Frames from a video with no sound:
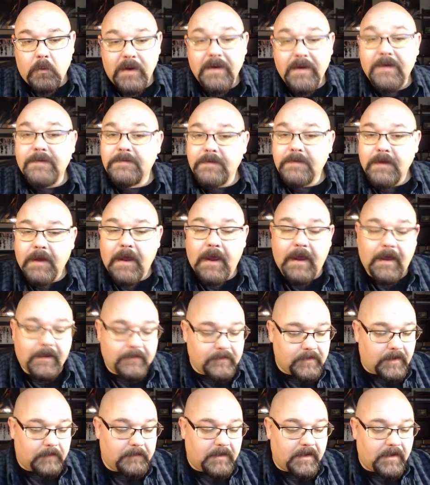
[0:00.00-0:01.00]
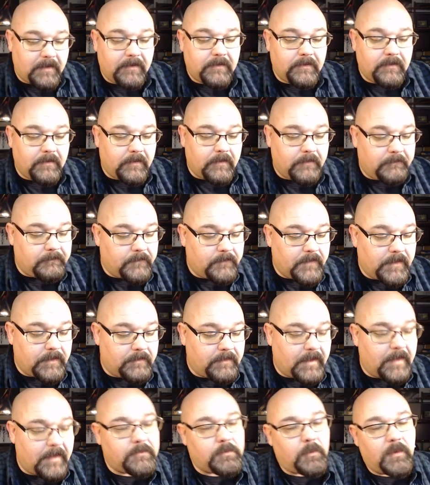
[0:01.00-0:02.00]
task. I mean,
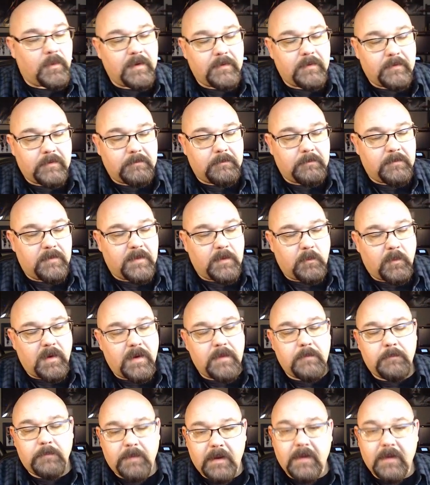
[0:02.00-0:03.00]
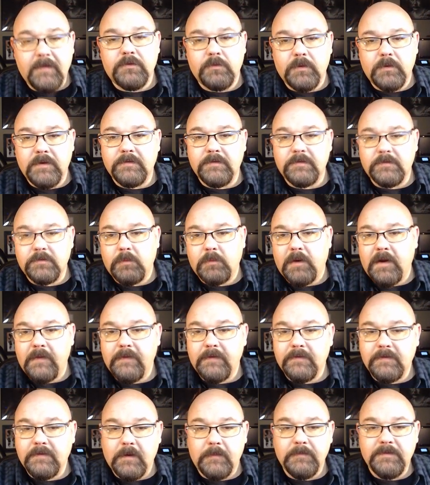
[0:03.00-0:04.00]
that's one of the biggest reasons why
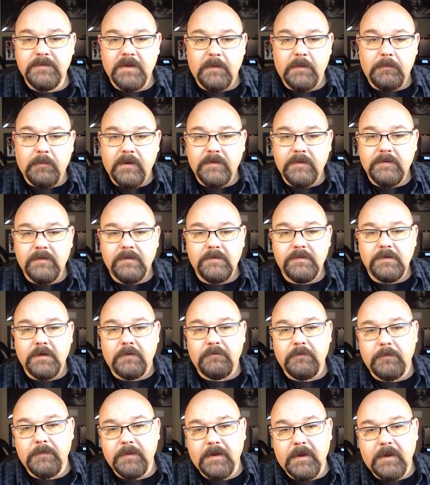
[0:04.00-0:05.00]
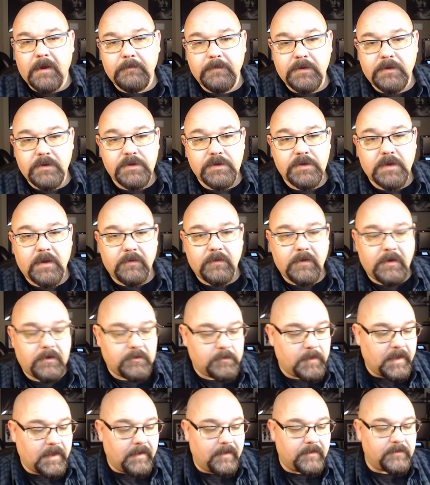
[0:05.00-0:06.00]
this hub separates itself from the competition out there, is
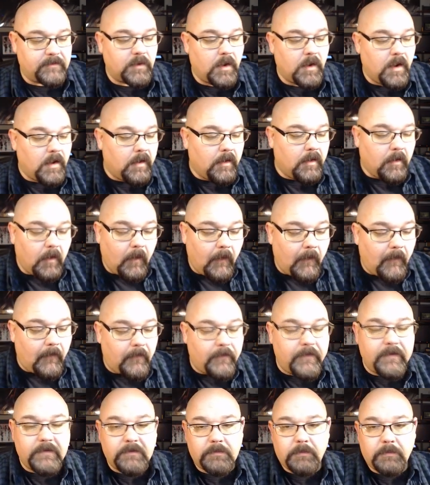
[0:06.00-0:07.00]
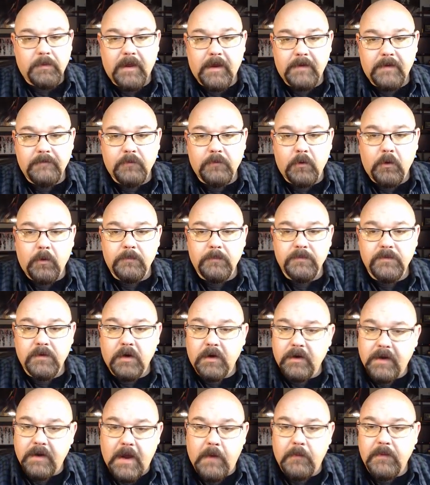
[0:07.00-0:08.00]
because all these platforms are
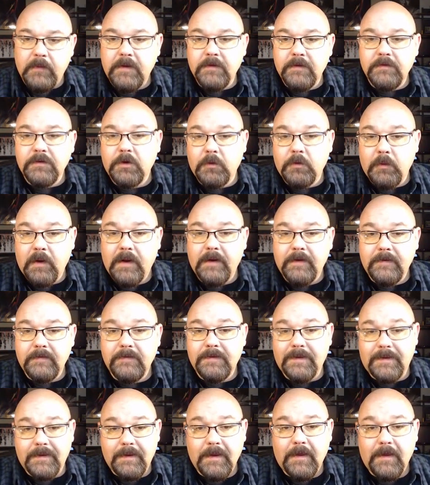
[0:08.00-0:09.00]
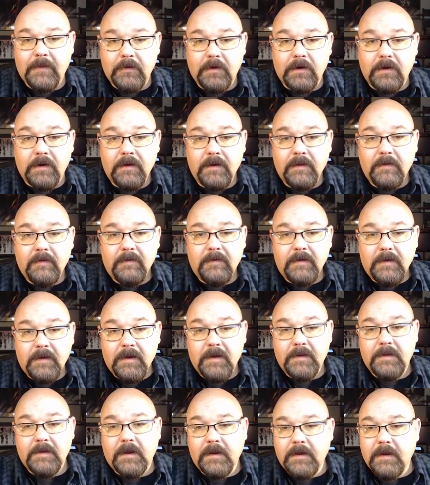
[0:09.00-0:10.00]
now integrated together,
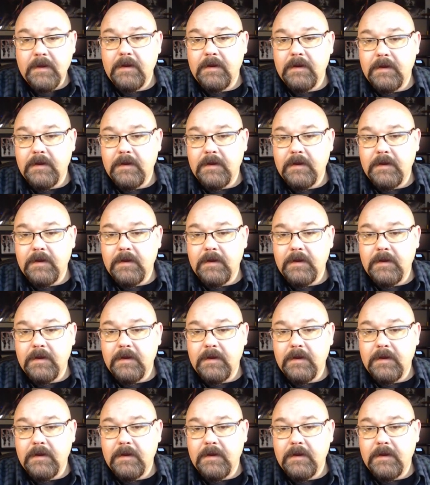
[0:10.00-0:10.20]
and that kind of